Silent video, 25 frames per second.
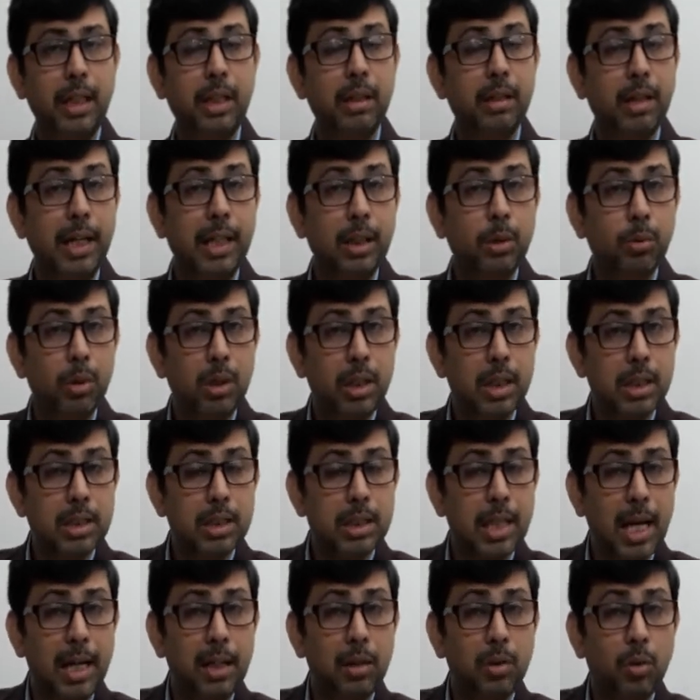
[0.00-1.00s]
and try to
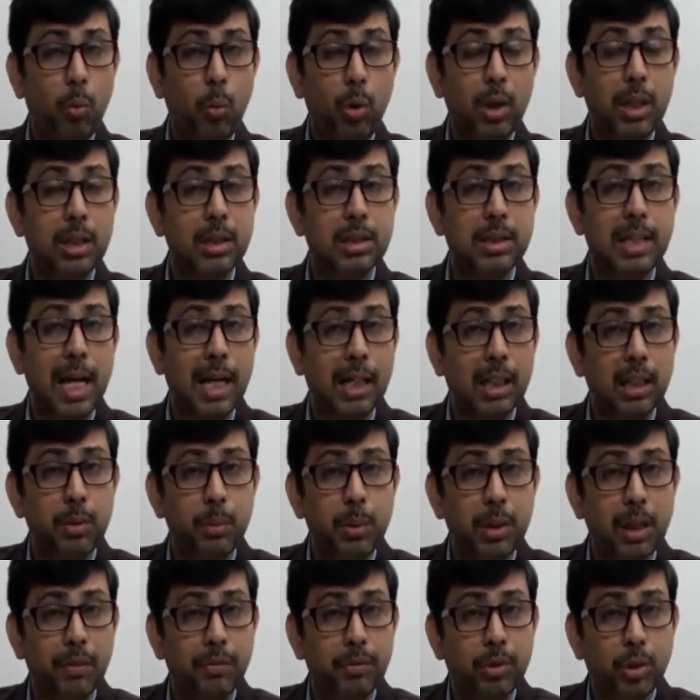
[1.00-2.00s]
understand what exactly
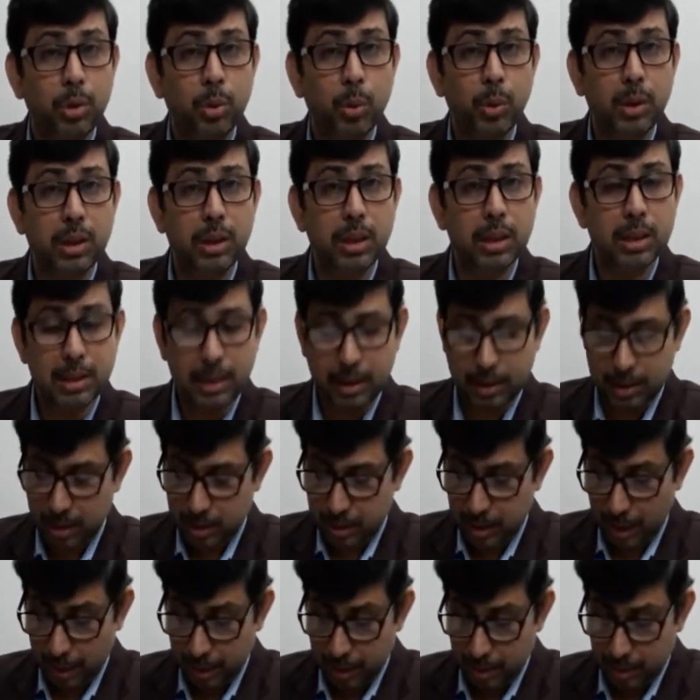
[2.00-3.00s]
we have to do in this
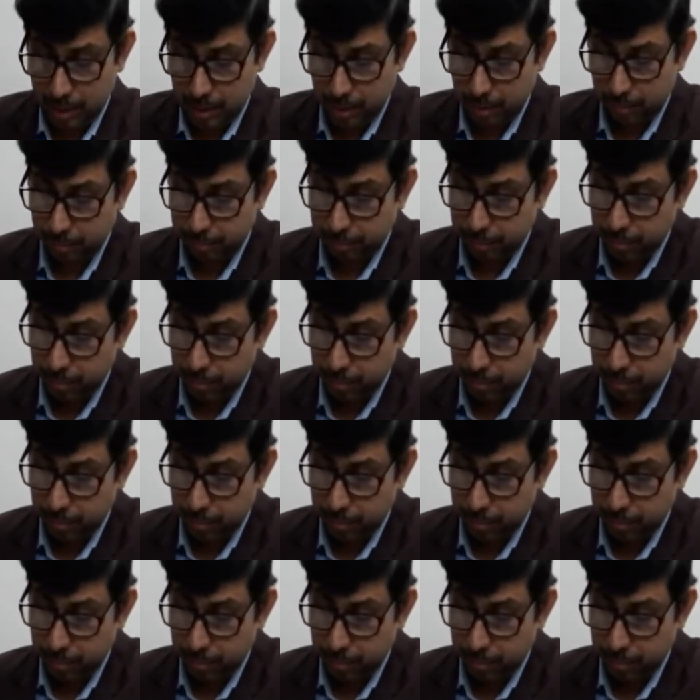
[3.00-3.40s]
exercise.